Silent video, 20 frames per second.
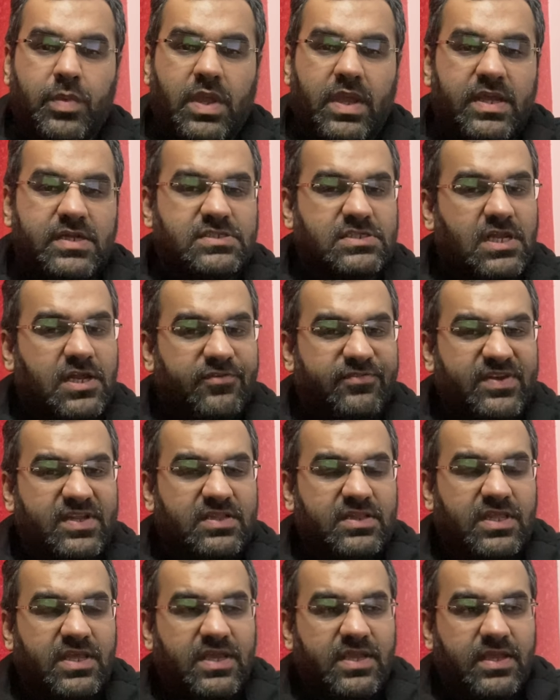It's a
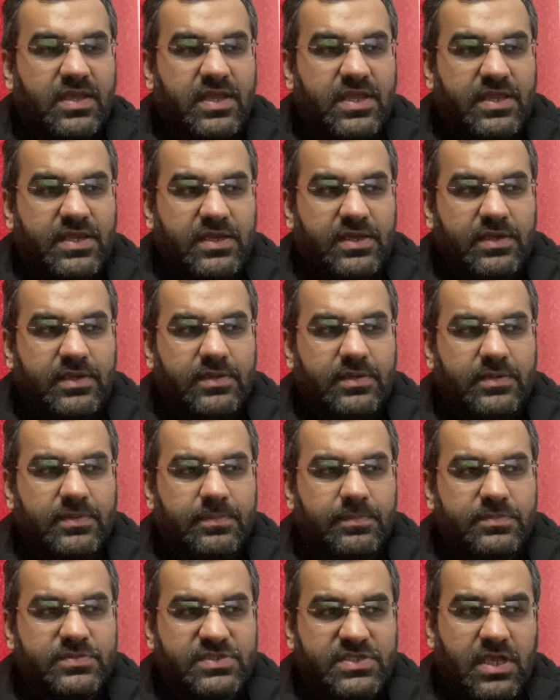lovely thing in
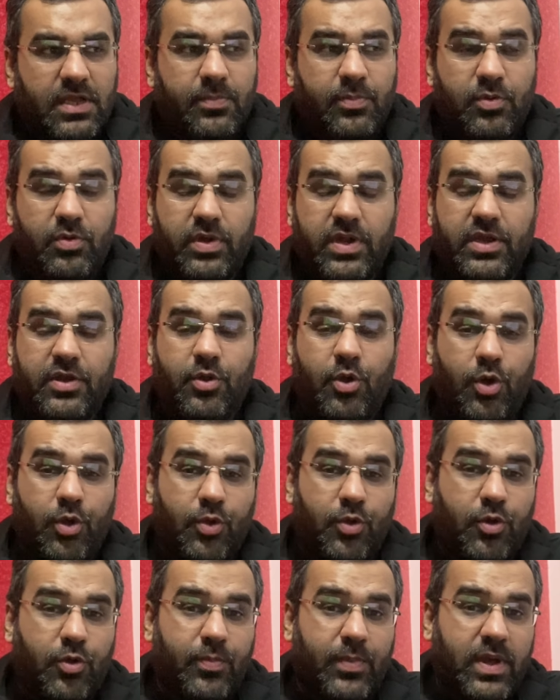Singapore and
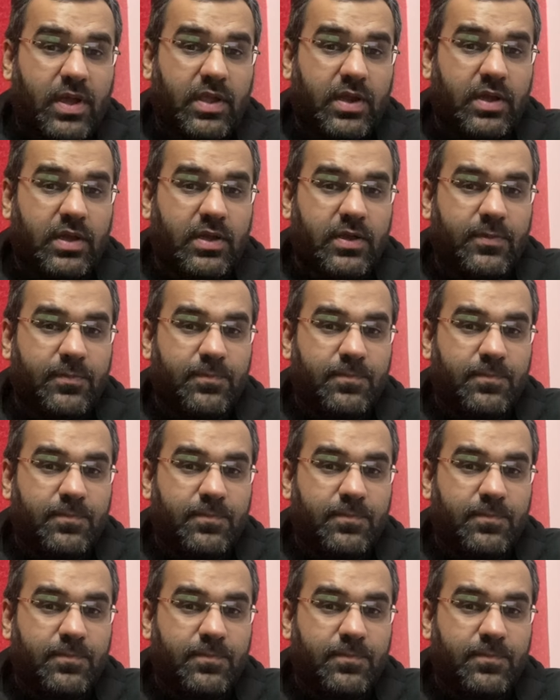Hong Kong market.